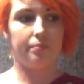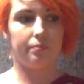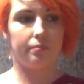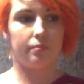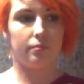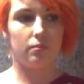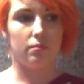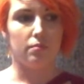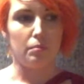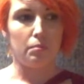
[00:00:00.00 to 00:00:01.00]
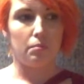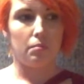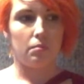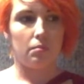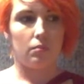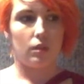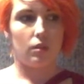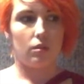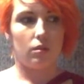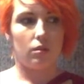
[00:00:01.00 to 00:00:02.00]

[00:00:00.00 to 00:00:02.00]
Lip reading: (silence)